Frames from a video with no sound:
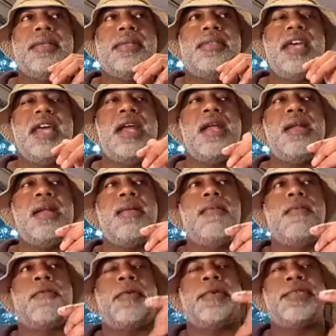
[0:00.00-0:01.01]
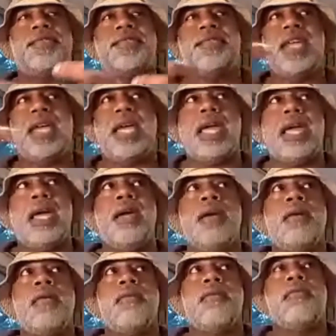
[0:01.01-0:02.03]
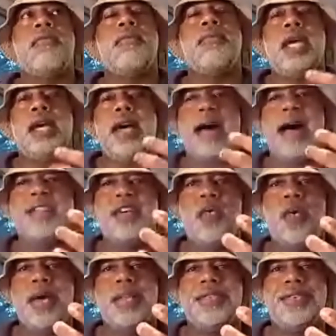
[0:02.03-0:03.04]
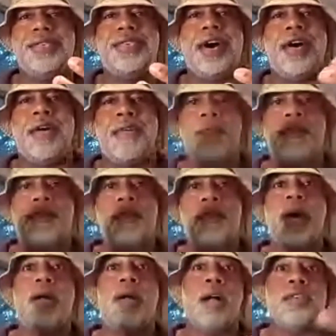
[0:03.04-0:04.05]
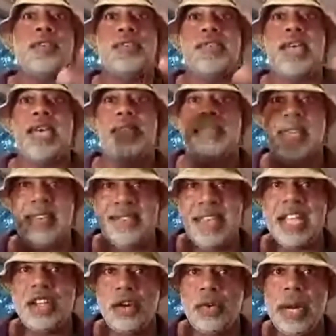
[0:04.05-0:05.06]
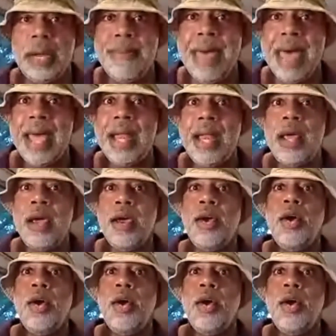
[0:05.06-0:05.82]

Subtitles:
didn't foresee the consequences of, well, I'll just say decentering men